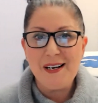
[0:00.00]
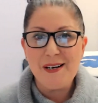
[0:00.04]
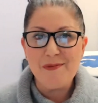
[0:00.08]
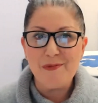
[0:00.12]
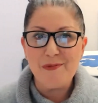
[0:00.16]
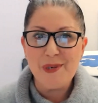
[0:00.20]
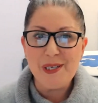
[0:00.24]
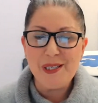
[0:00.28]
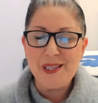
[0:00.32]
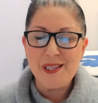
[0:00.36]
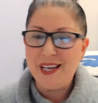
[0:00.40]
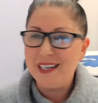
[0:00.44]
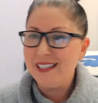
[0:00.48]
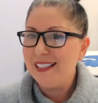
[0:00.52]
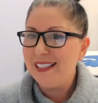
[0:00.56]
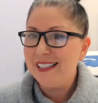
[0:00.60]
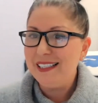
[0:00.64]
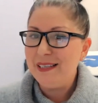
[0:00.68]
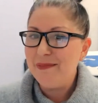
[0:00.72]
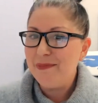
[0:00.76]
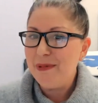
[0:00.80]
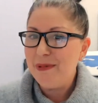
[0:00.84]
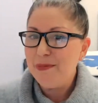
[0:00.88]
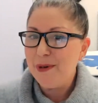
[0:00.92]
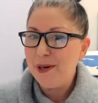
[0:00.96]
We like to
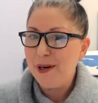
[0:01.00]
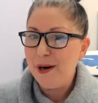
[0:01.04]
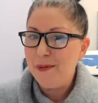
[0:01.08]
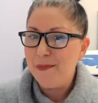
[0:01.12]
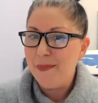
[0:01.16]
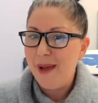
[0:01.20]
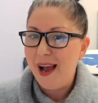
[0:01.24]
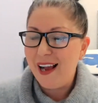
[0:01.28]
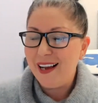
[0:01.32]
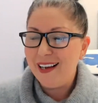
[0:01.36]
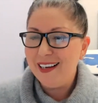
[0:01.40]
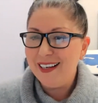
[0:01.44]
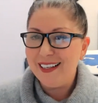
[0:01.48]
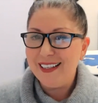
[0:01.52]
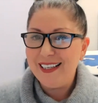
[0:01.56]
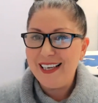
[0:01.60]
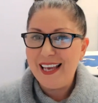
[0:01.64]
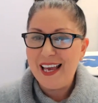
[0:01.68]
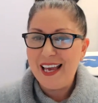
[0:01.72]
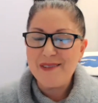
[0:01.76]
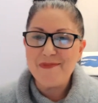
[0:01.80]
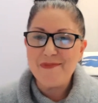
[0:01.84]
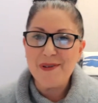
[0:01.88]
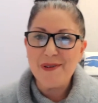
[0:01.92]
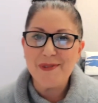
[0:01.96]
see people come back
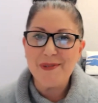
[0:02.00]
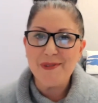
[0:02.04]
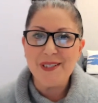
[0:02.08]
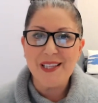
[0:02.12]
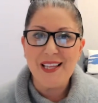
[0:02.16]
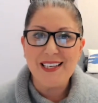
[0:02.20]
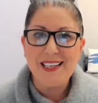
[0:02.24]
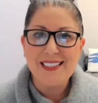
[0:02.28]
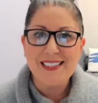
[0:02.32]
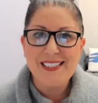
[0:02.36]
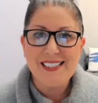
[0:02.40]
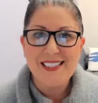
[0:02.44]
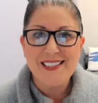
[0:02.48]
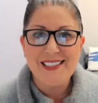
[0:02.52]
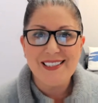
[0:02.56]
again, but we like,